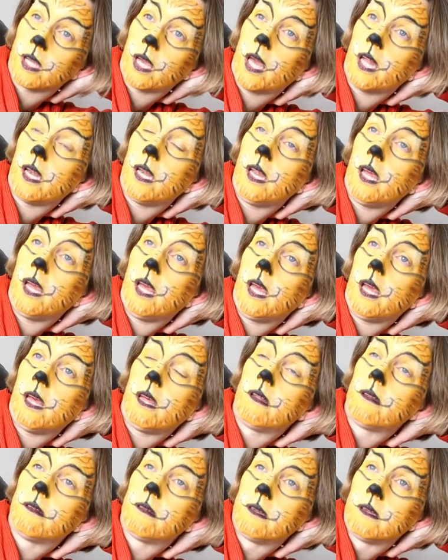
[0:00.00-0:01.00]
get near.
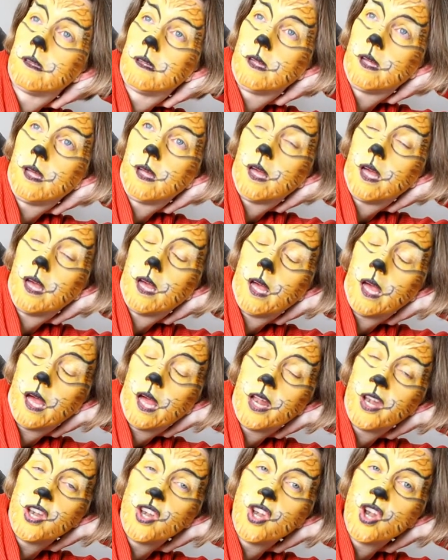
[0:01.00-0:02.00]

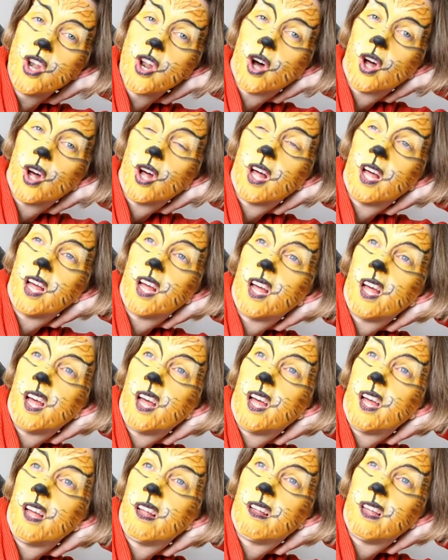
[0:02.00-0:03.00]
And not
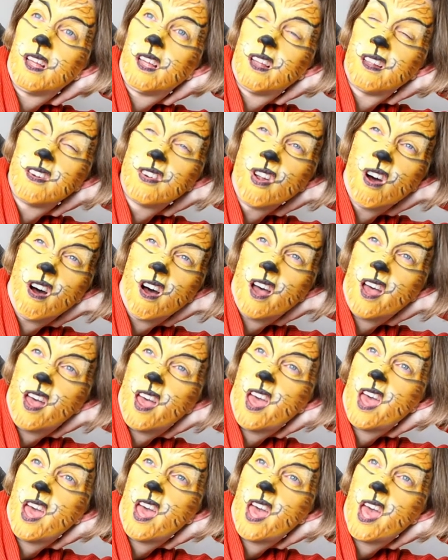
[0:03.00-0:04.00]
a
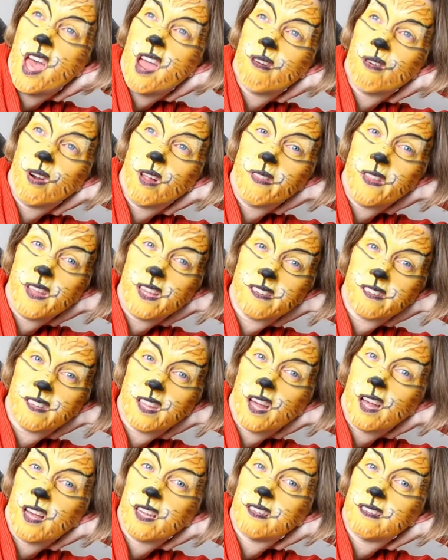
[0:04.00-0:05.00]
hair on this
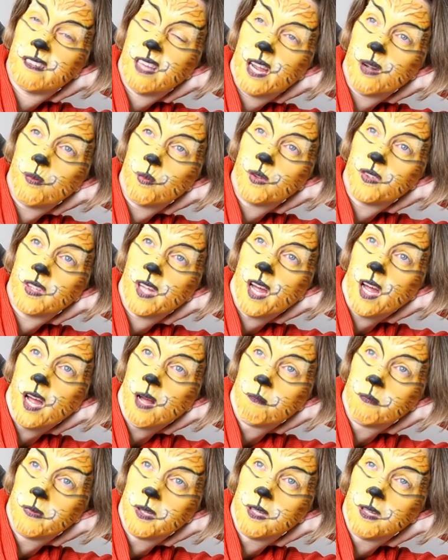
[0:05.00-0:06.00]
guy's head was
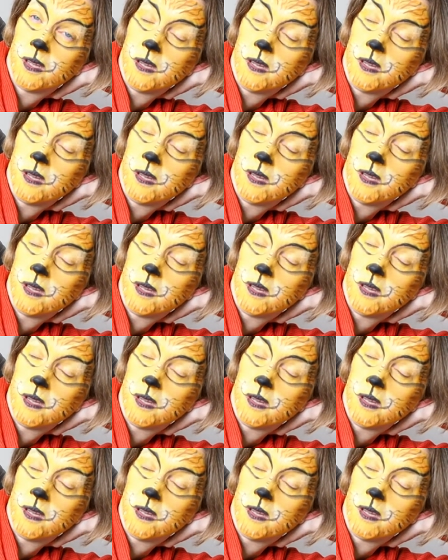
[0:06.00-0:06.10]
harmed.